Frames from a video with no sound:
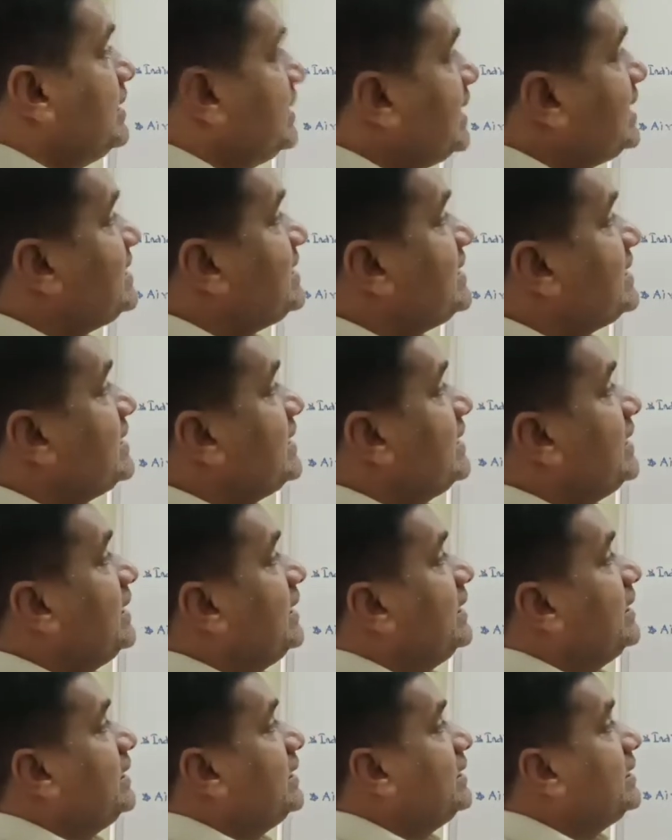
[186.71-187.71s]
Yes,
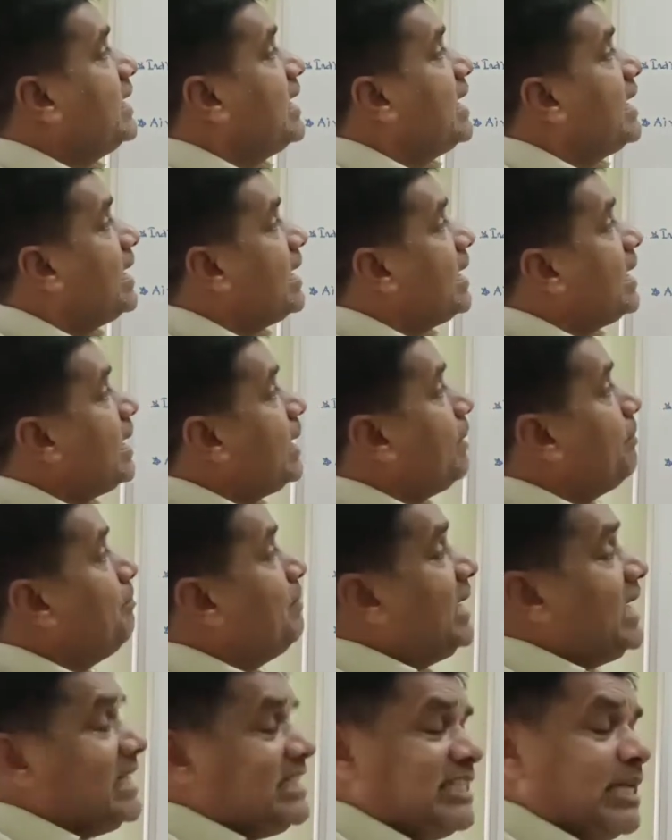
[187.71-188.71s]
the
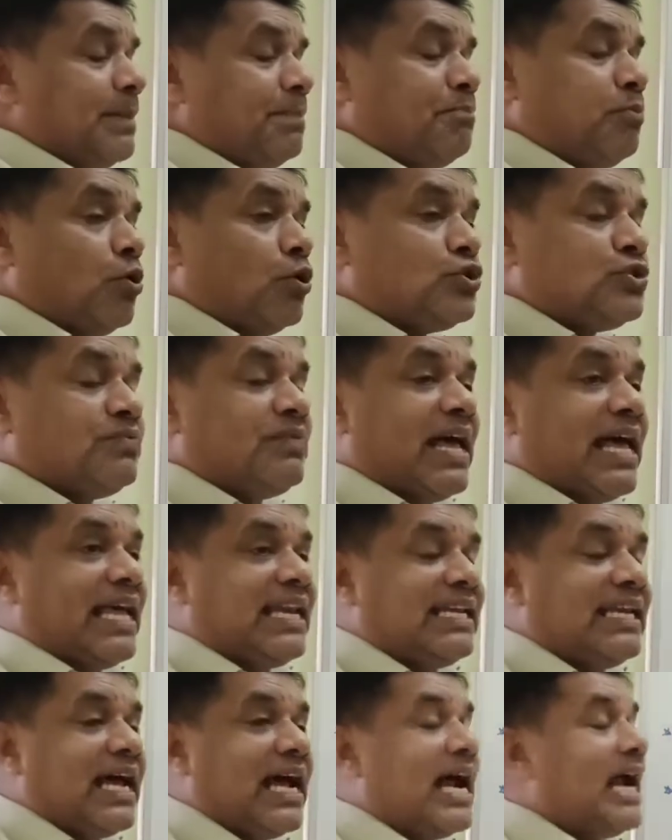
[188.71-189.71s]
major ports were